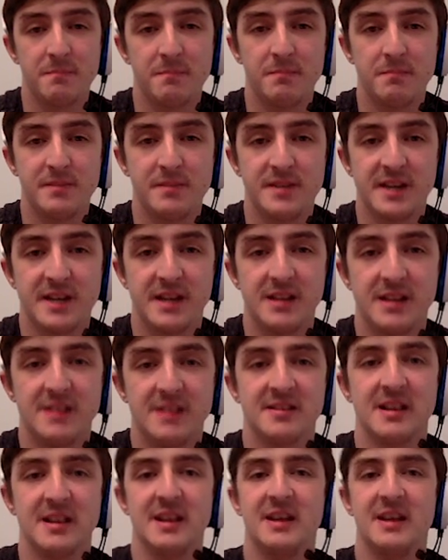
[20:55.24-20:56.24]
particularly as
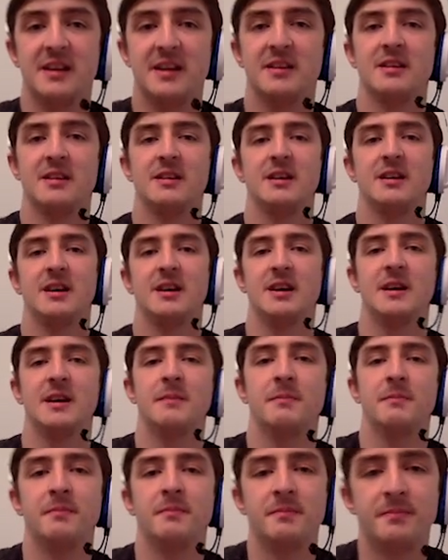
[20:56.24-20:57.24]
a lead,
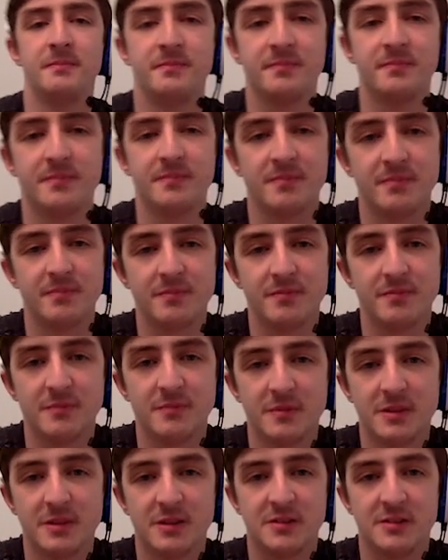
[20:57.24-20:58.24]

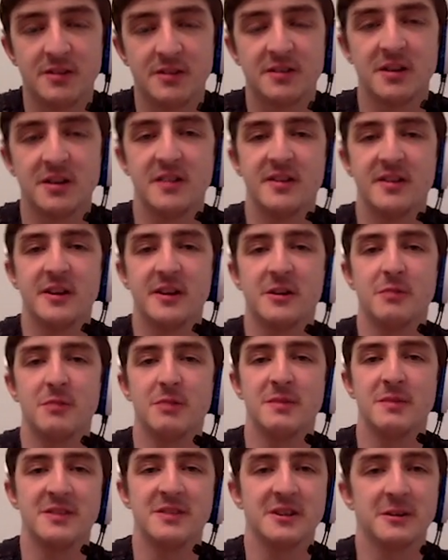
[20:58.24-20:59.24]
because it's going to take on
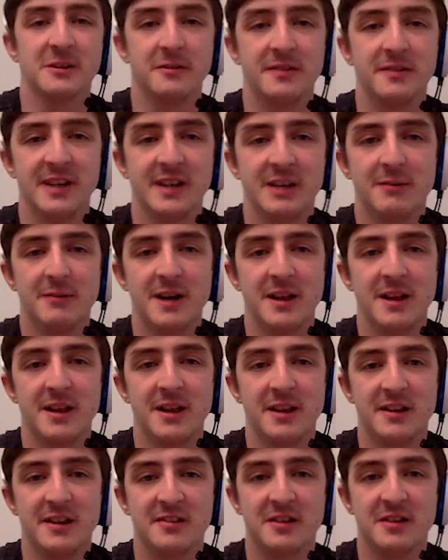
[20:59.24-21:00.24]
Whimsicott fairly well
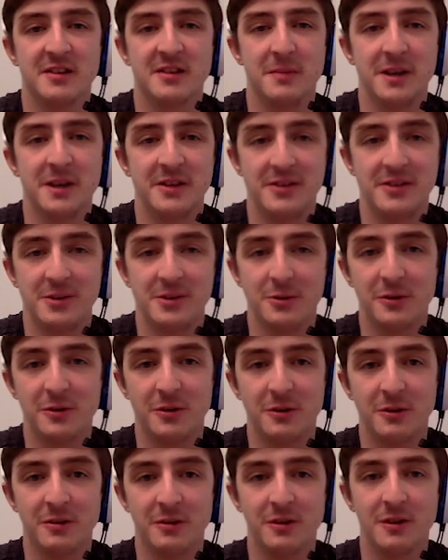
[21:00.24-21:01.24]
and it's going to beat
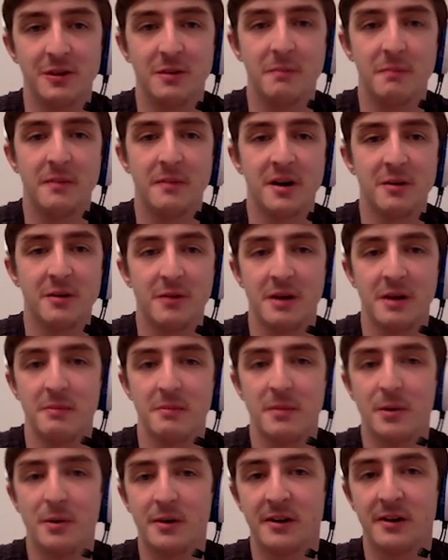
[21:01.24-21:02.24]
Dugong, Marowak,
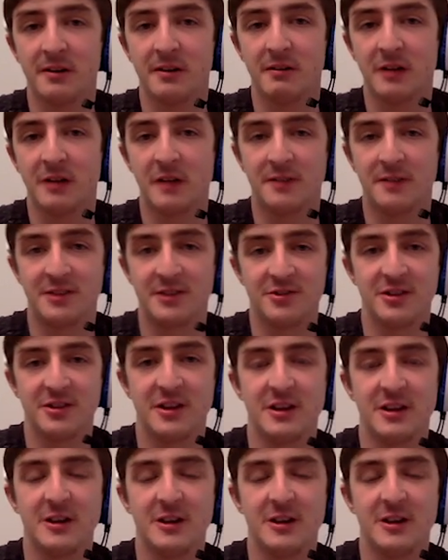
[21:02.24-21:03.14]
Muck and Galvantula.